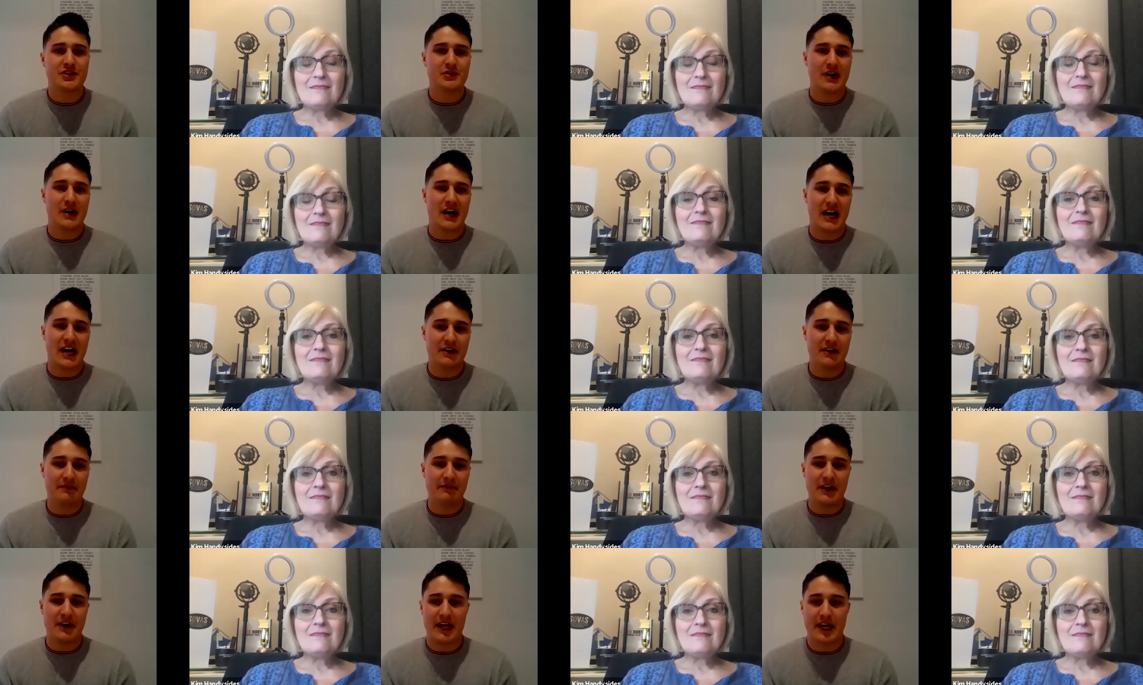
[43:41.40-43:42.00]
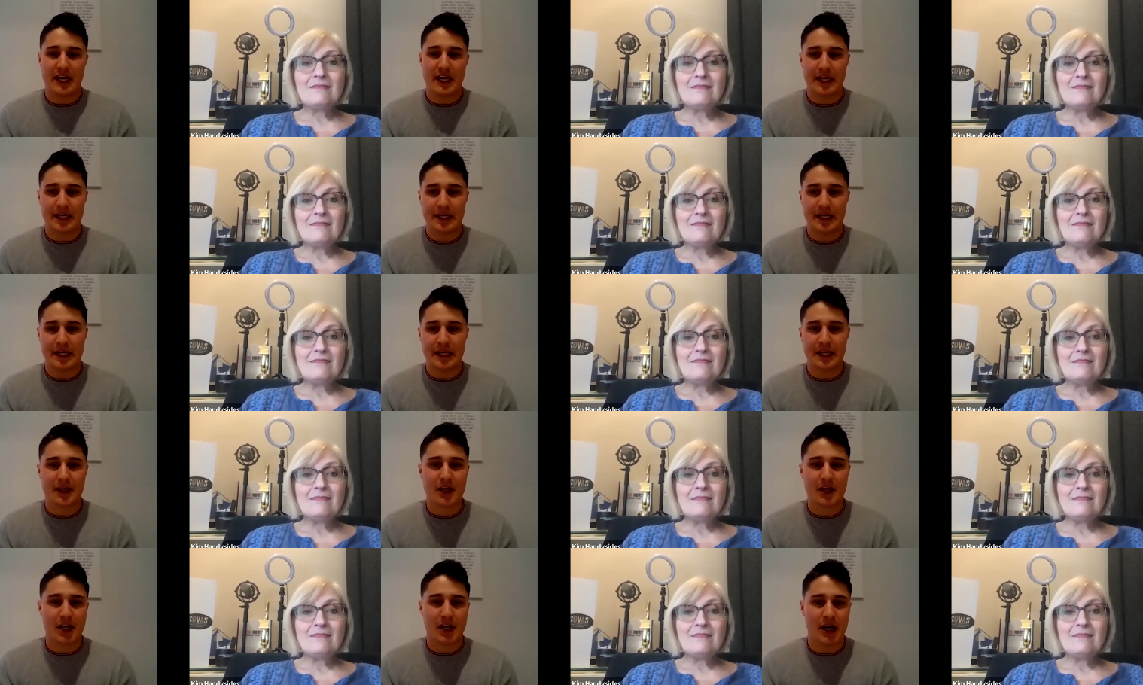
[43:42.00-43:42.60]
Speaker 1: Do you have
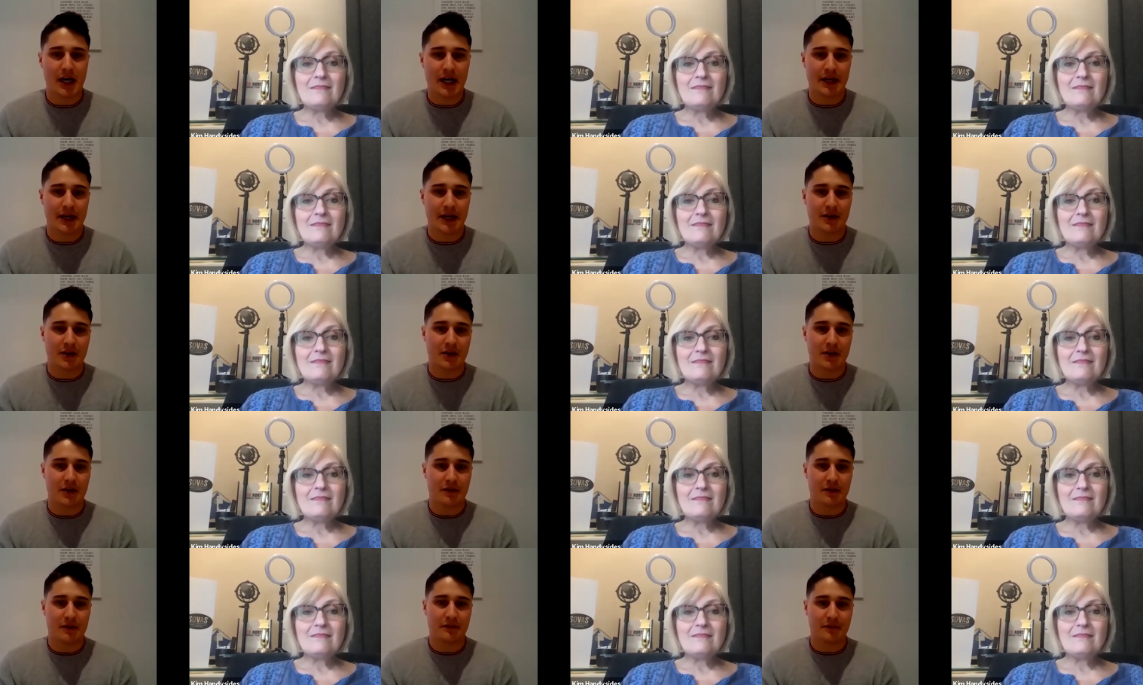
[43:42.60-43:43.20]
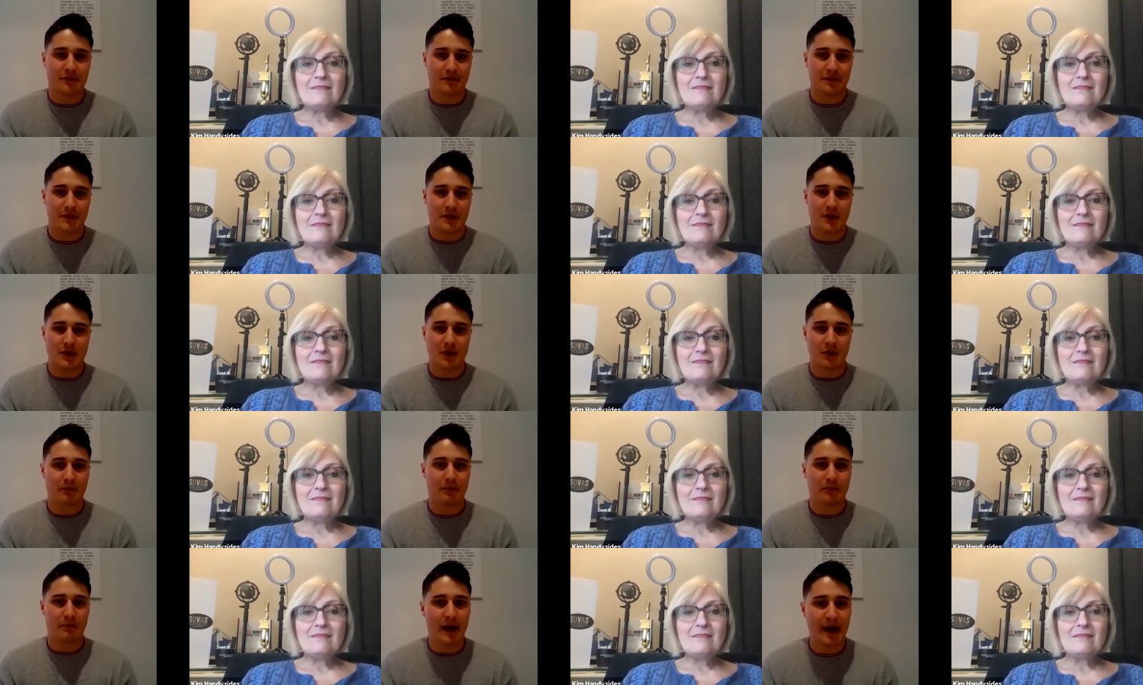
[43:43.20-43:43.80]
any kind of,
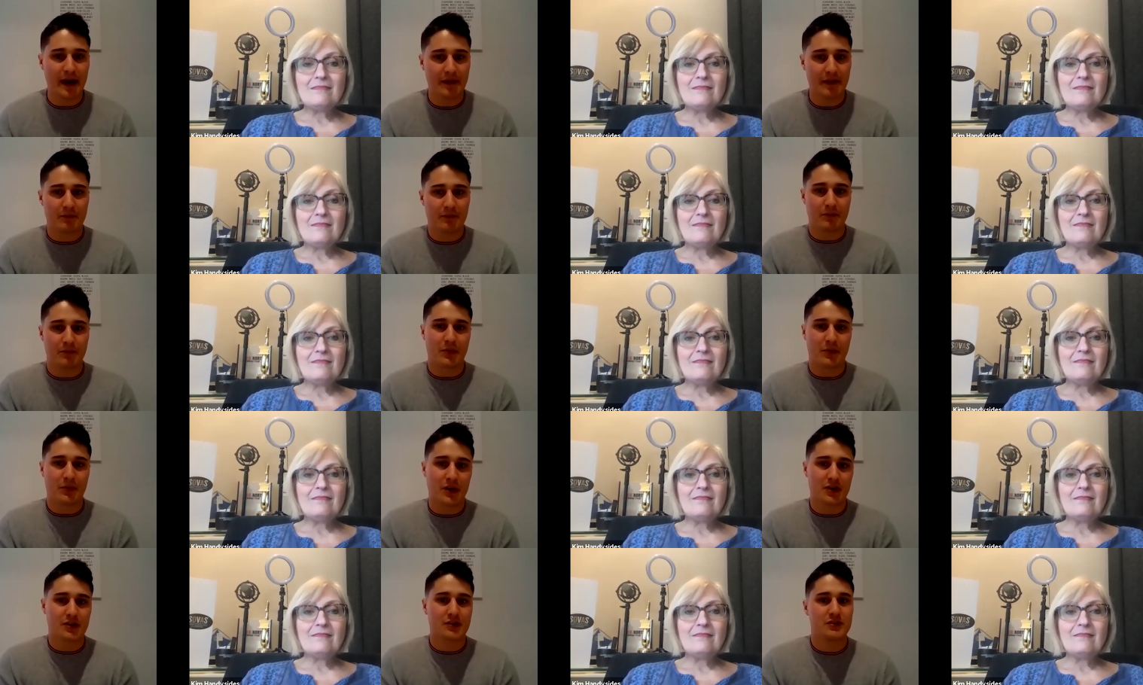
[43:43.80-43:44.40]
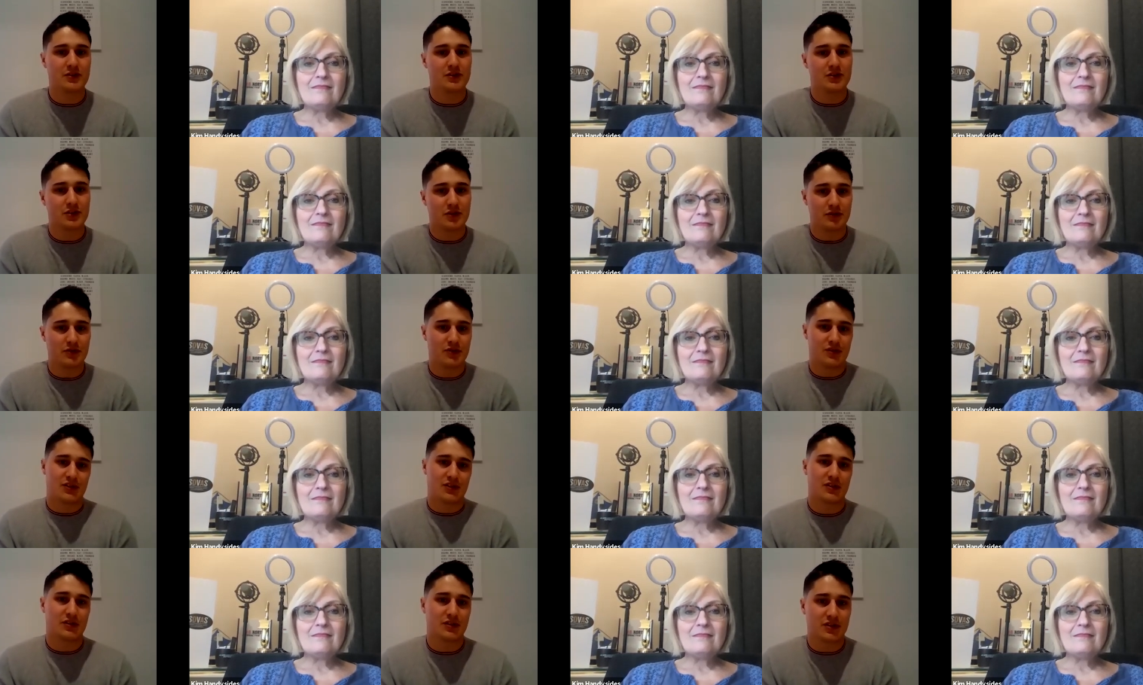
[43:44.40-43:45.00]
you know, by the book
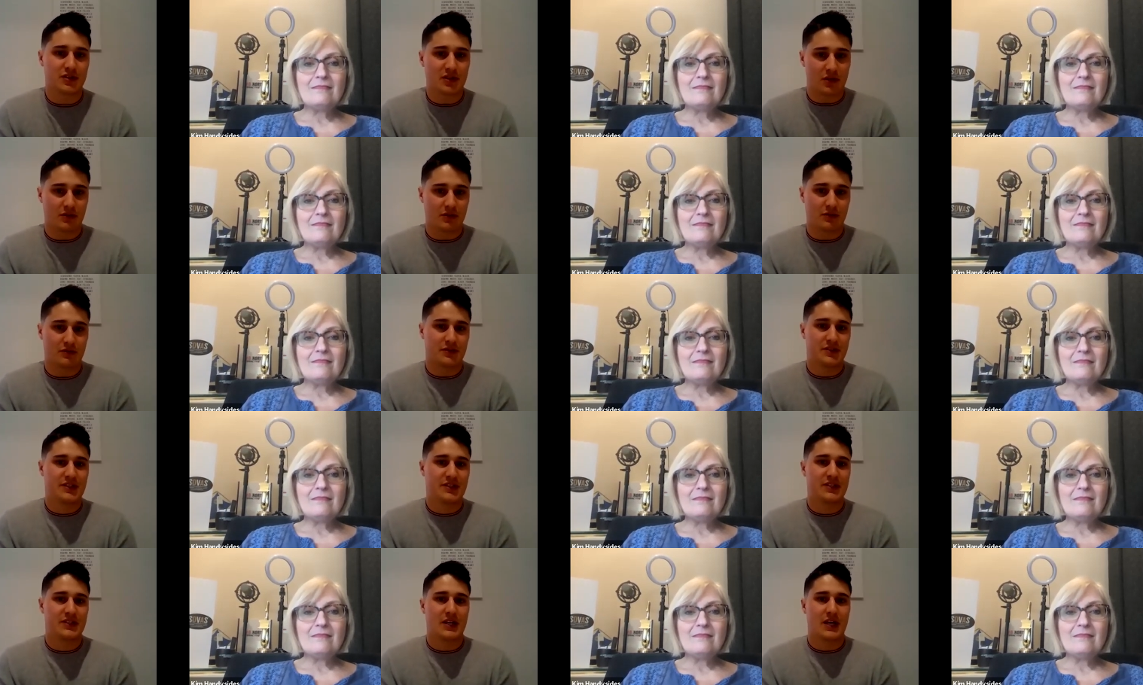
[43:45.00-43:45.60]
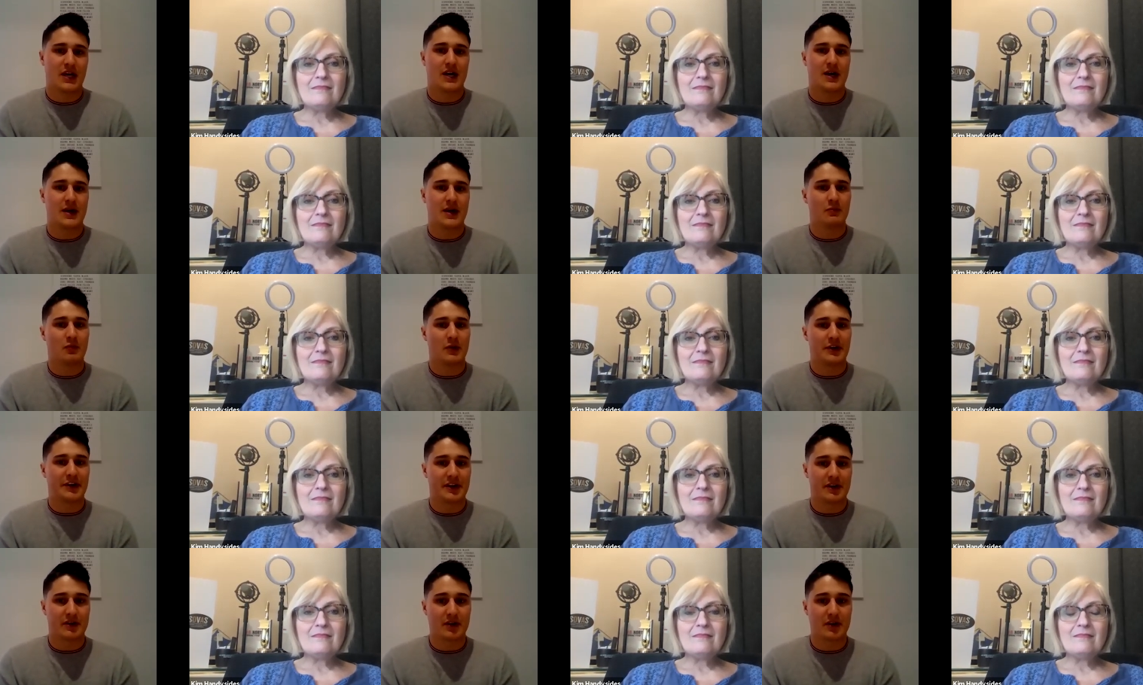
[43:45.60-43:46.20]
do's or don'ts
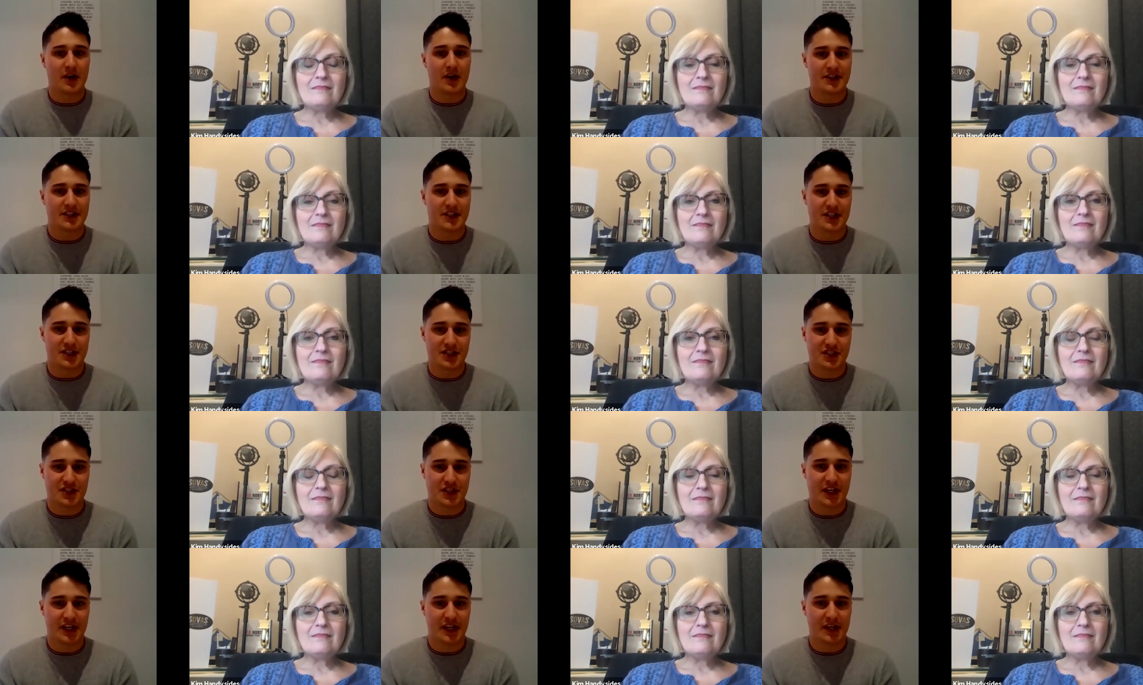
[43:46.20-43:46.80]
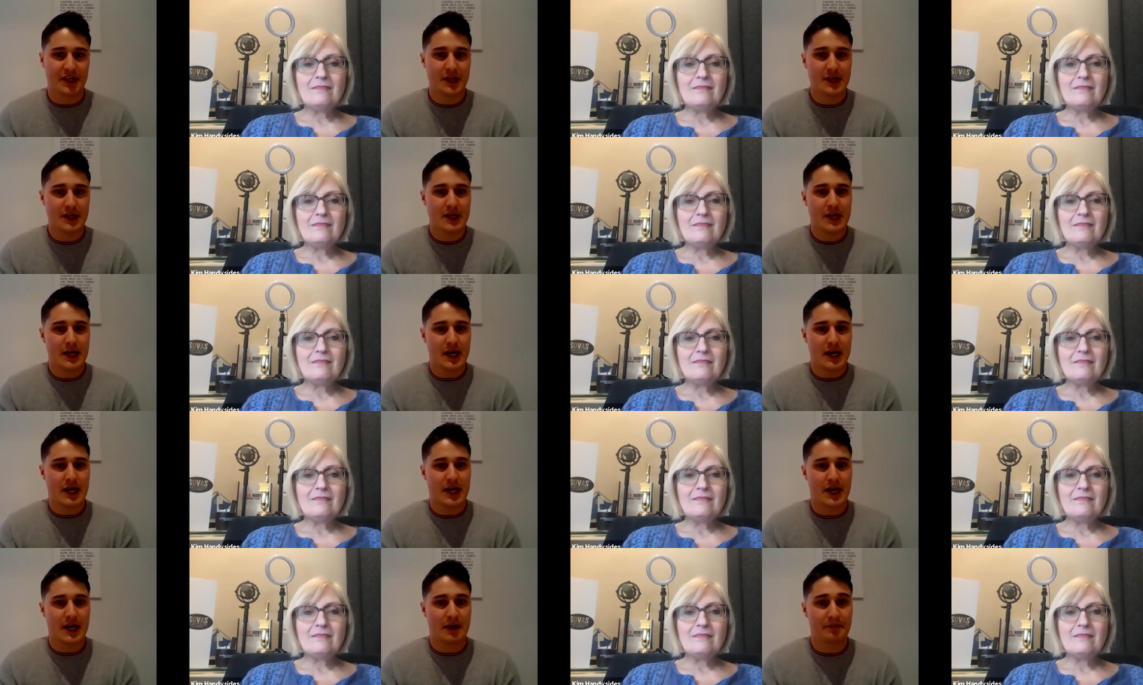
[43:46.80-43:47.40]
um, when you're auditioning
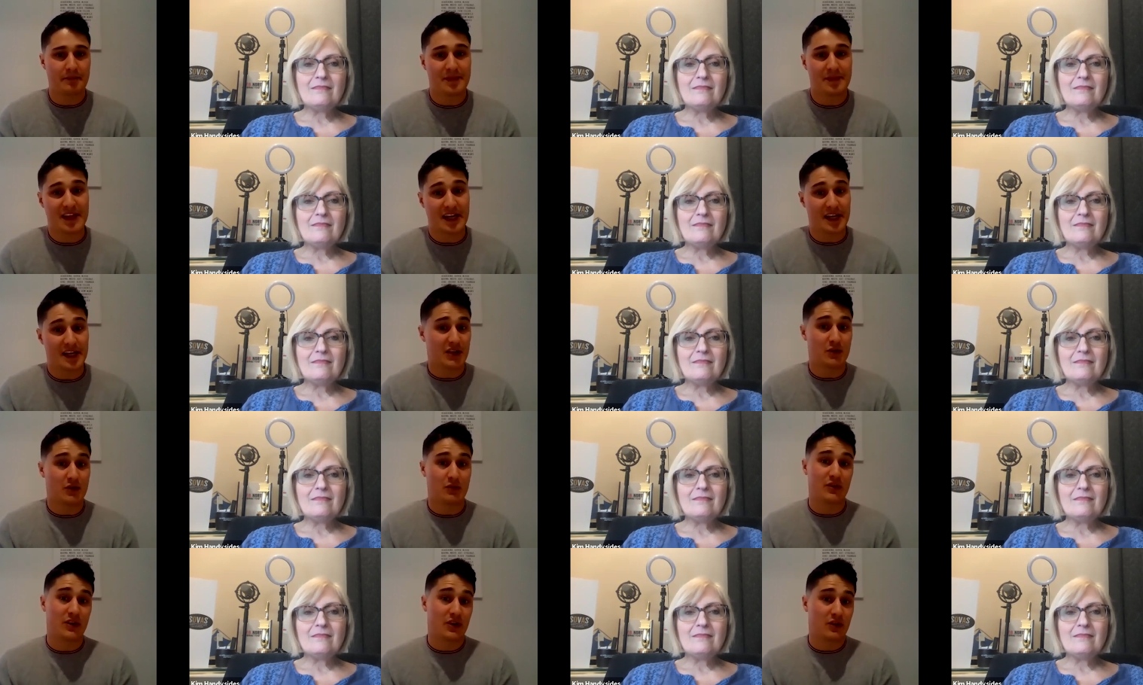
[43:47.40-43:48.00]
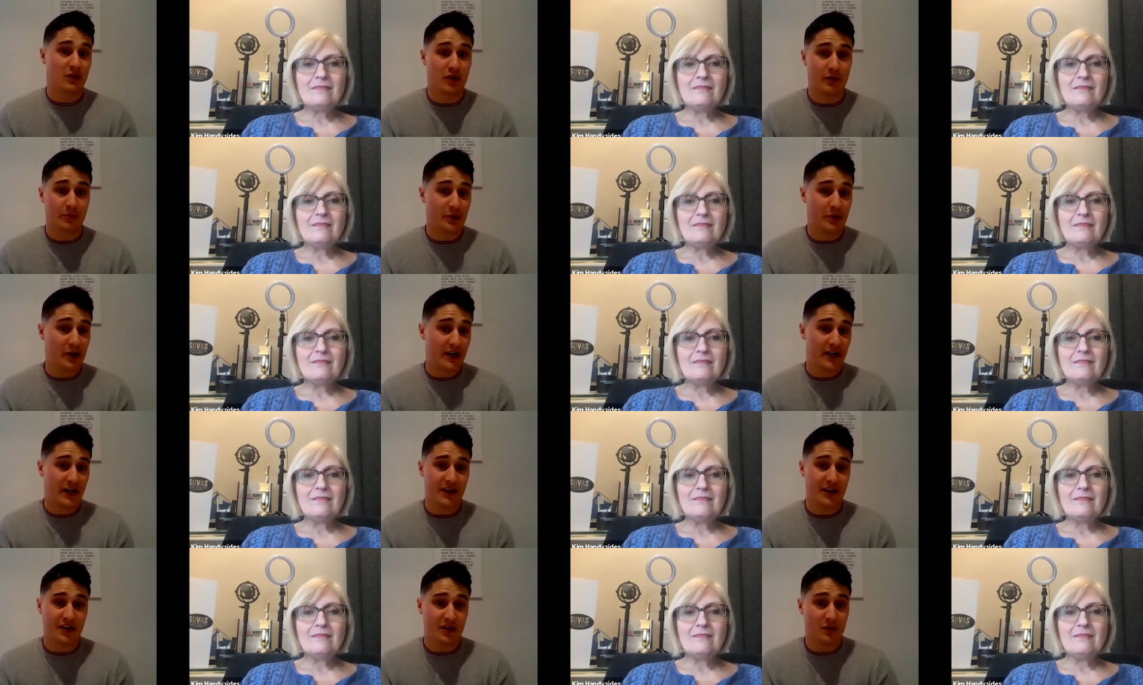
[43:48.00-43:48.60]
um, that you
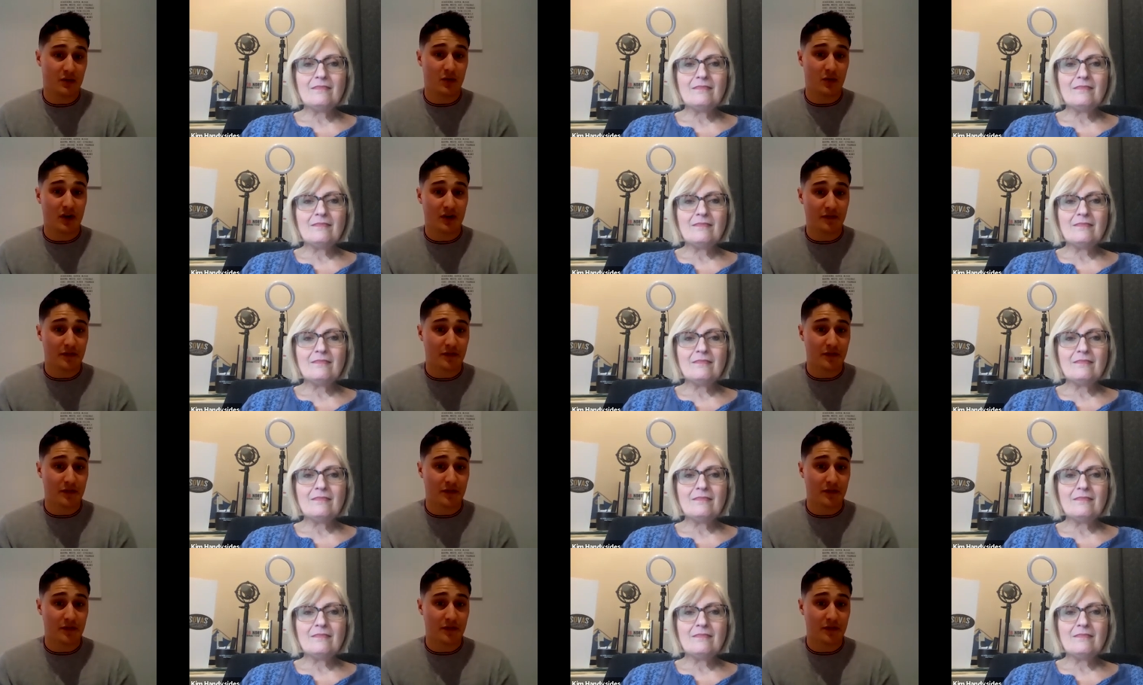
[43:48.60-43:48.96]
incorporate in your